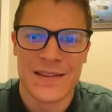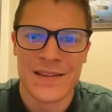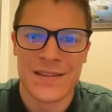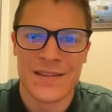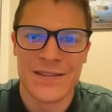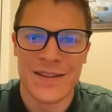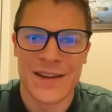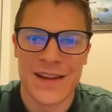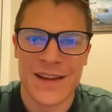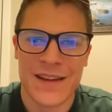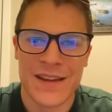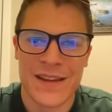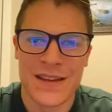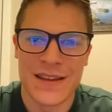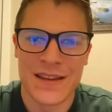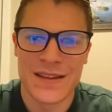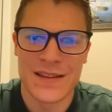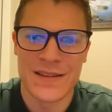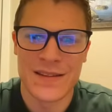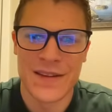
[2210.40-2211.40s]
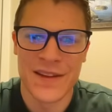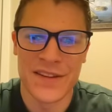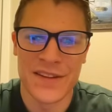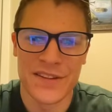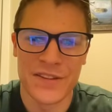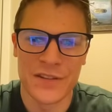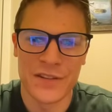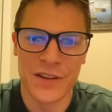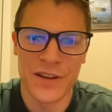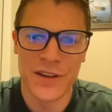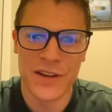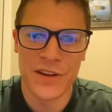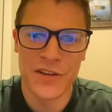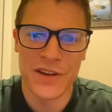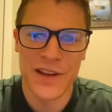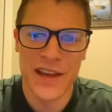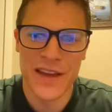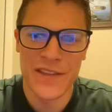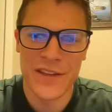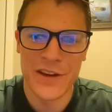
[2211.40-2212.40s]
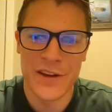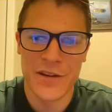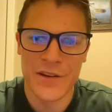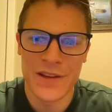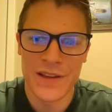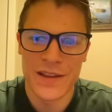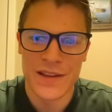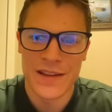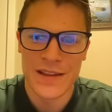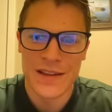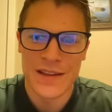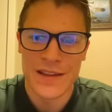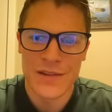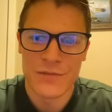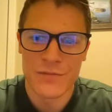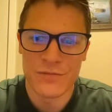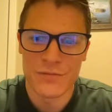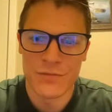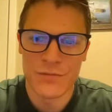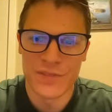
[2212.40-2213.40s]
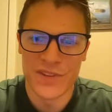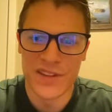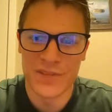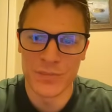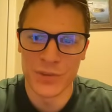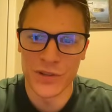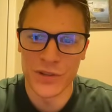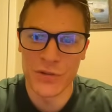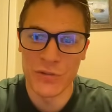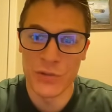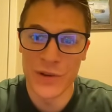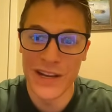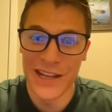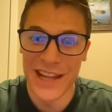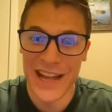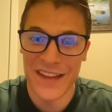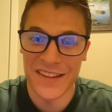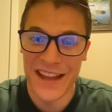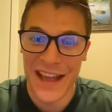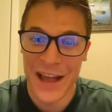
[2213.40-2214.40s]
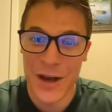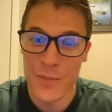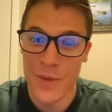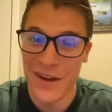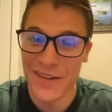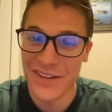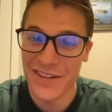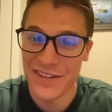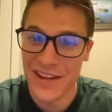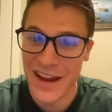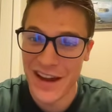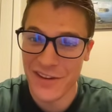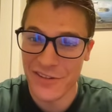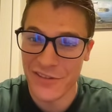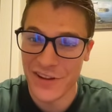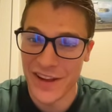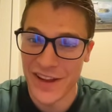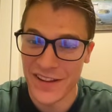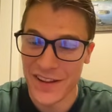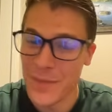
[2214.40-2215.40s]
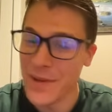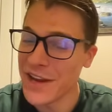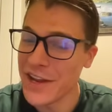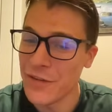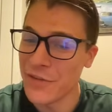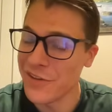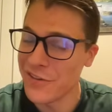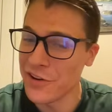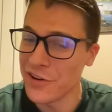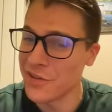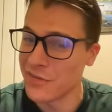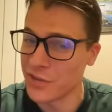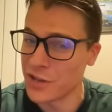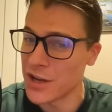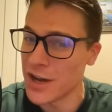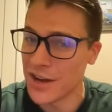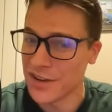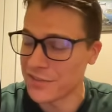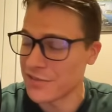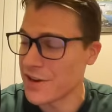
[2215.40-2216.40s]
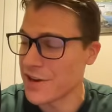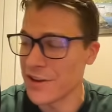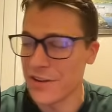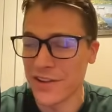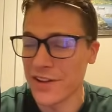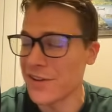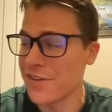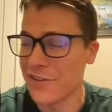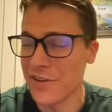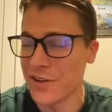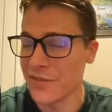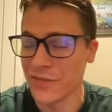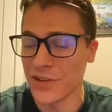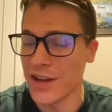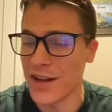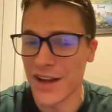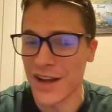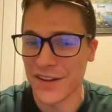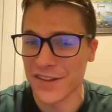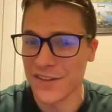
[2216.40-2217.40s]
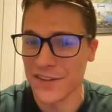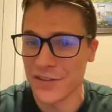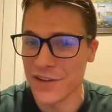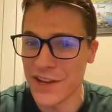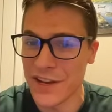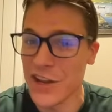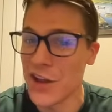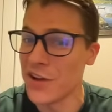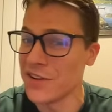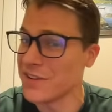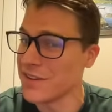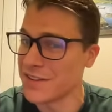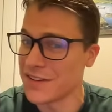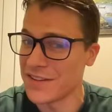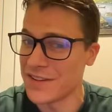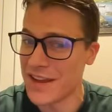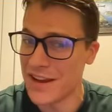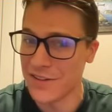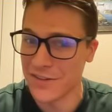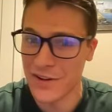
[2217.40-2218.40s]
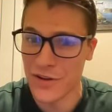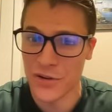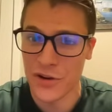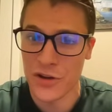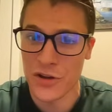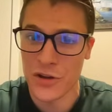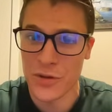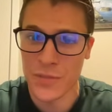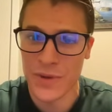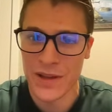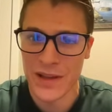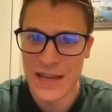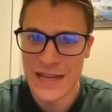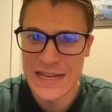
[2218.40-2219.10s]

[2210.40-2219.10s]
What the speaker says: Alright. He's still looking okay, though. Does Blue realize how much in danger he is? I mean, he should have lost right here. He should have lost, so he knows he's in danger, I would hope.